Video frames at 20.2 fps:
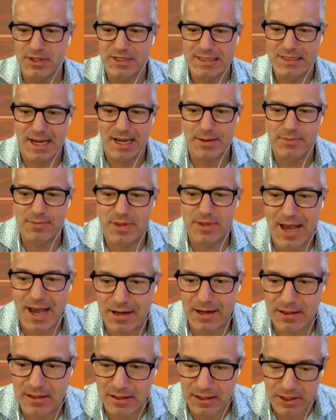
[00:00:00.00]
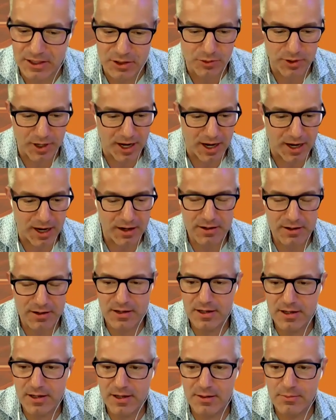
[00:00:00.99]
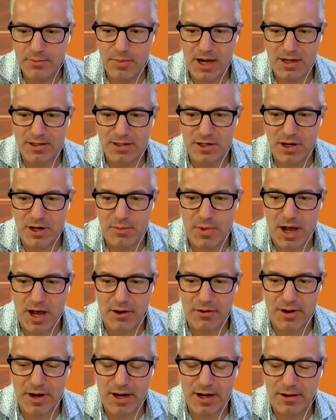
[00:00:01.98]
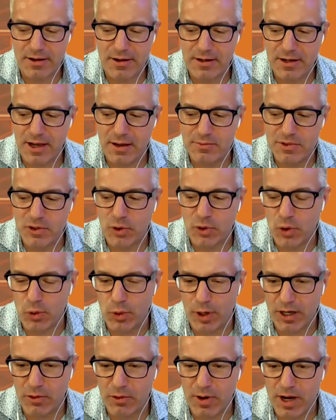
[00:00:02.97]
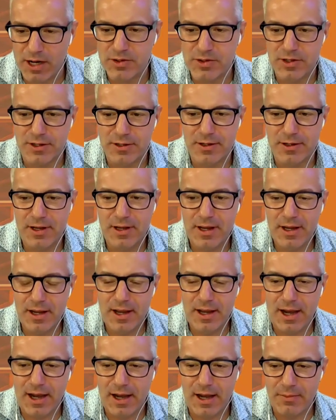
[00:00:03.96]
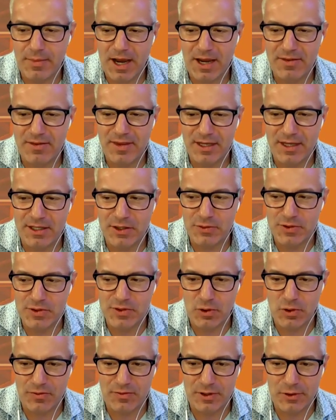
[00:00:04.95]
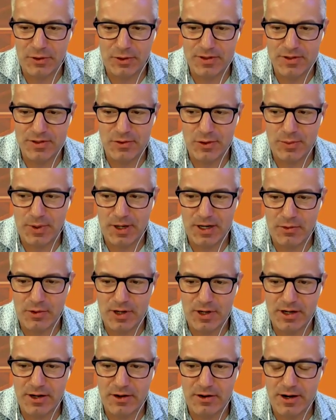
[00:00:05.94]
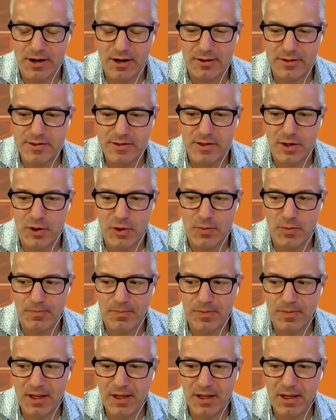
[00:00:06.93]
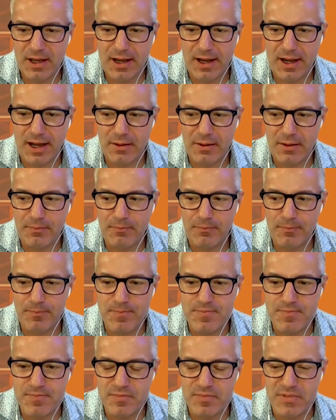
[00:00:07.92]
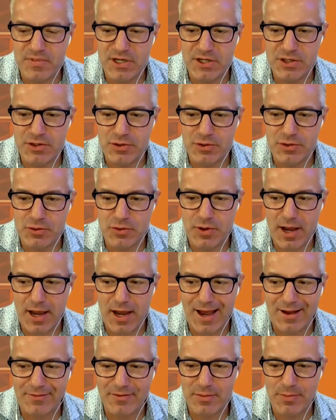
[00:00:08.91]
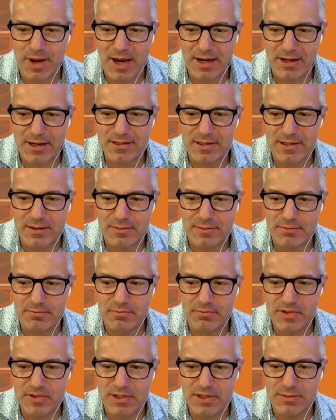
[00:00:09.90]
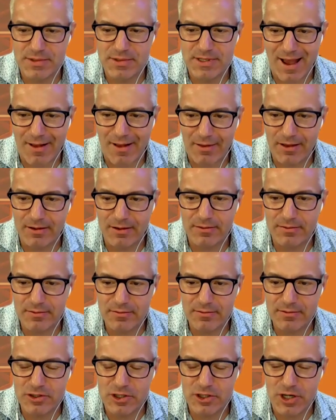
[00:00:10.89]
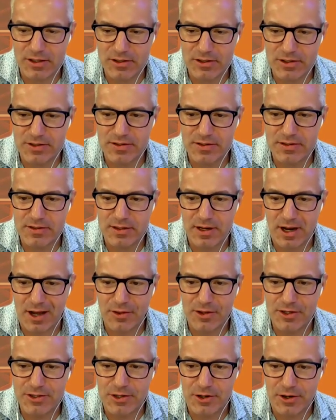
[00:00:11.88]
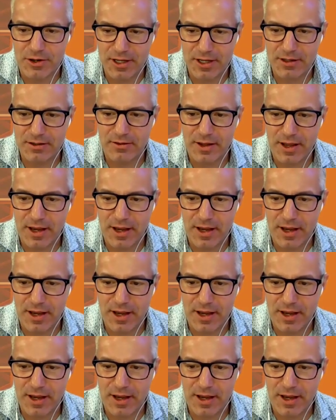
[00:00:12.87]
Please type that in the Q&A box, and I'll moderate. So a quick question. I think you sort of alluded to it, but I want to hear it. So, um, did you have to make some talent changes on the journey?